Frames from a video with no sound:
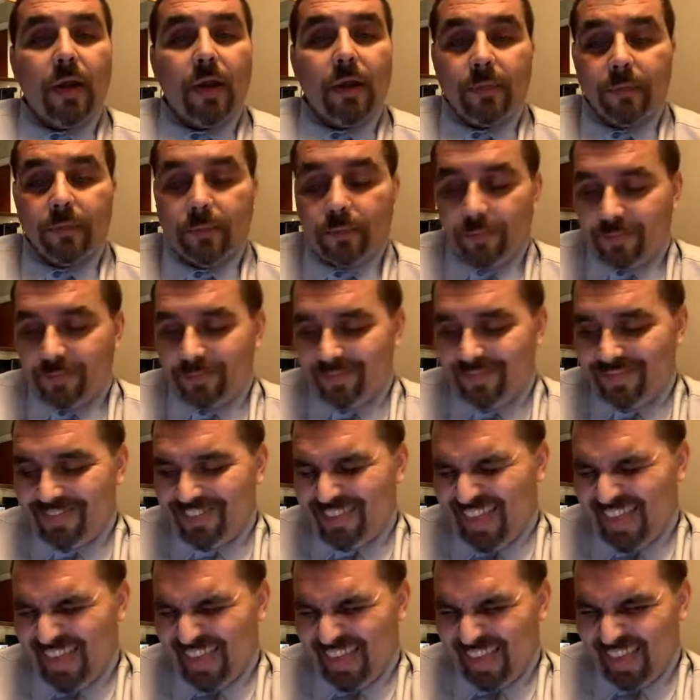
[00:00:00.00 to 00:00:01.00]
I feel like
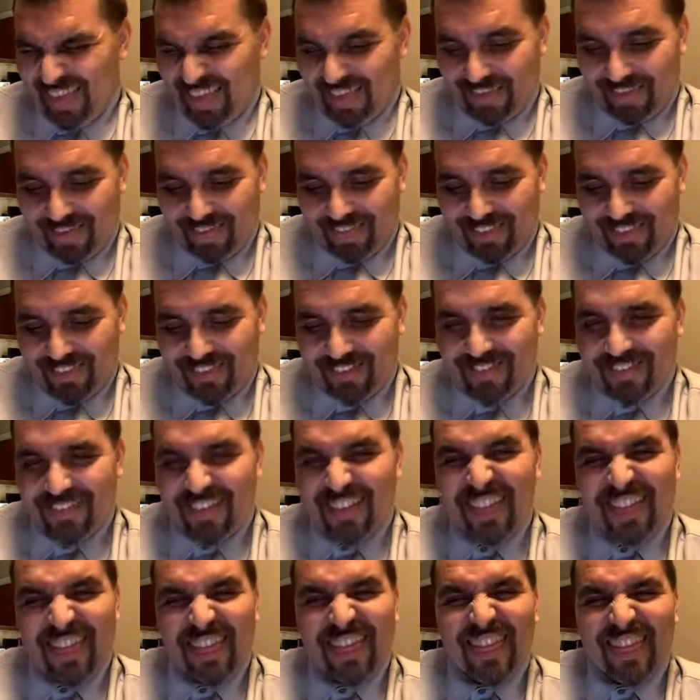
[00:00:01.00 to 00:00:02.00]
you're trying to
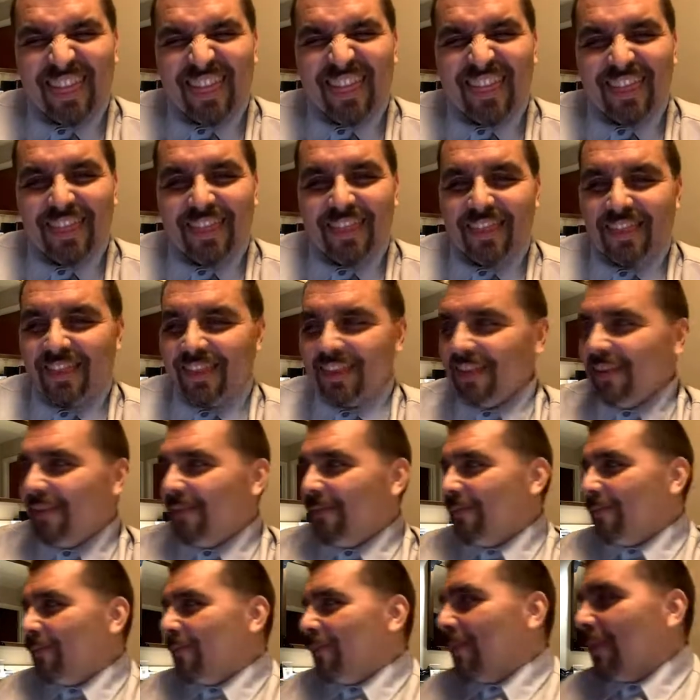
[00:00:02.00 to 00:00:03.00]
convince me. And
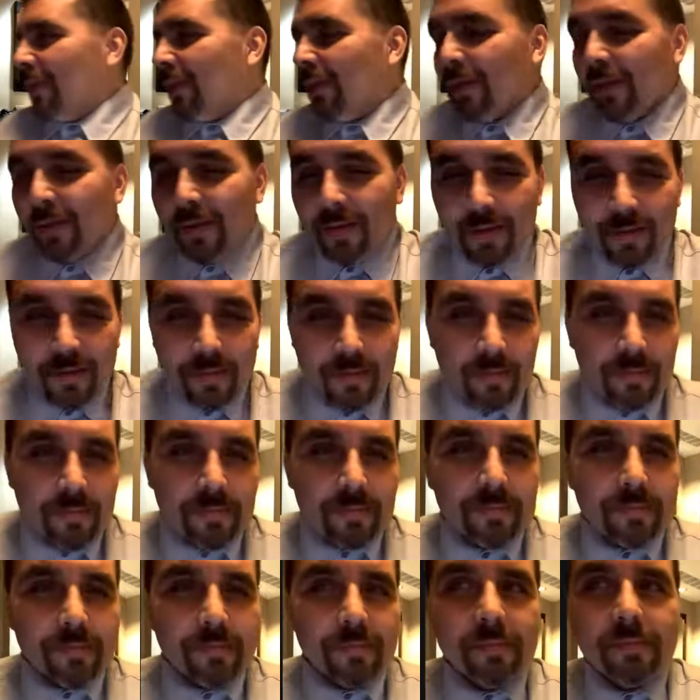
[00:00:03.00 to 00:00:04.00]
I feel like you're trying
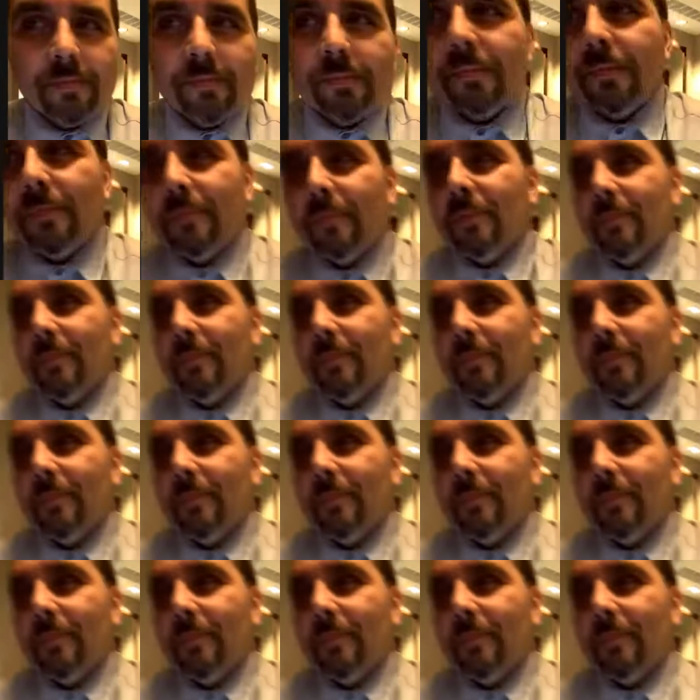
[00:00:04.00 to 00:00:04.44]
to like